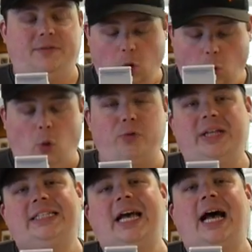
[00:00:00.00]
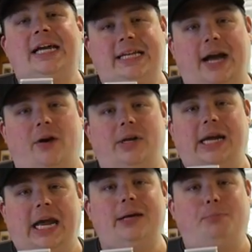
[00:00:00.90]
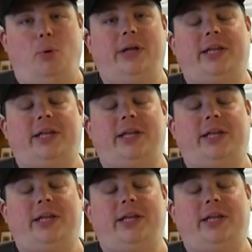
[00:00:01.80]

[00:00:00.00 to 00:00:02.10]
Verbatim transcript: If you hold this guy down at any point,